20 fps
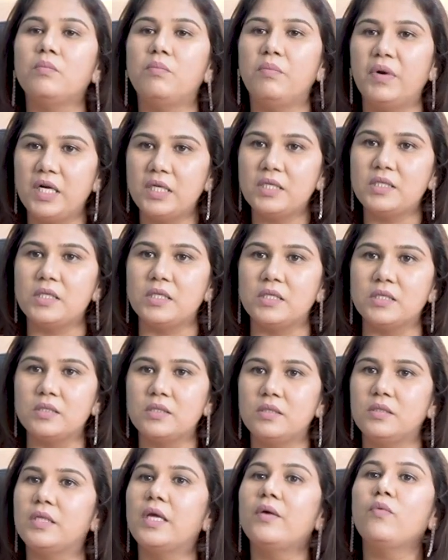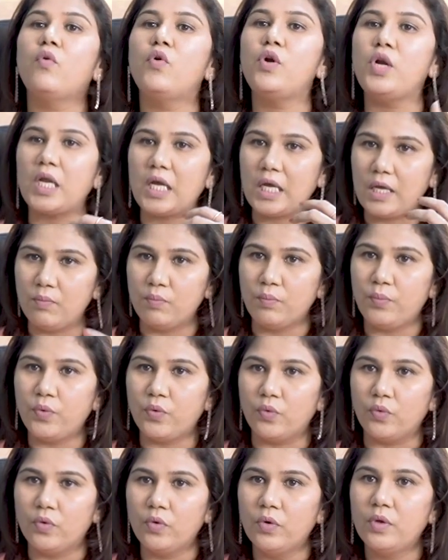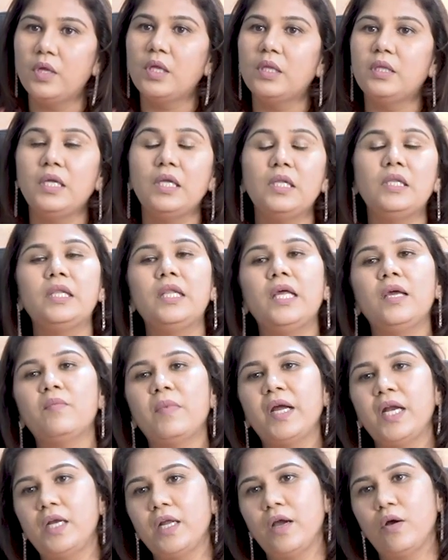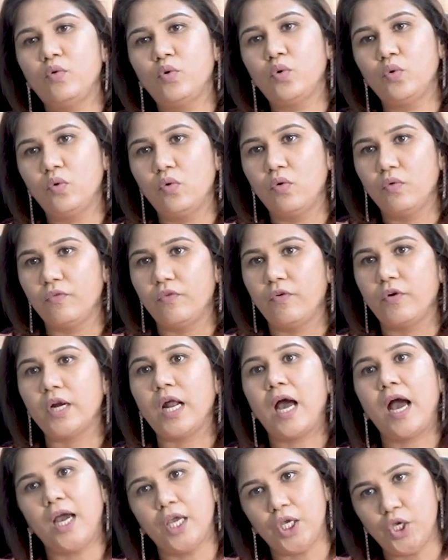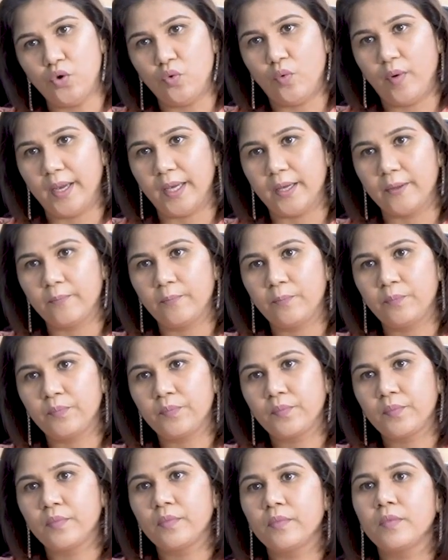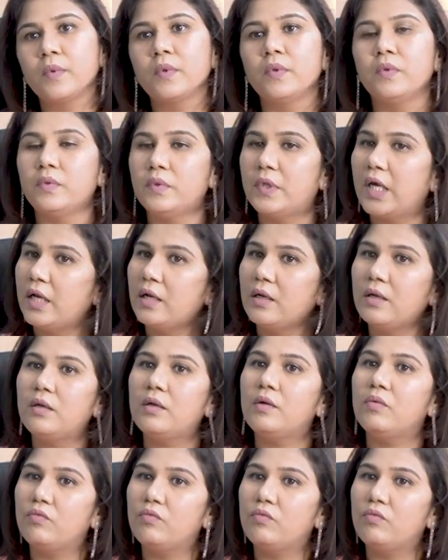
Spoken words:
medicines they won't improve, then they might have to go for IUI. Then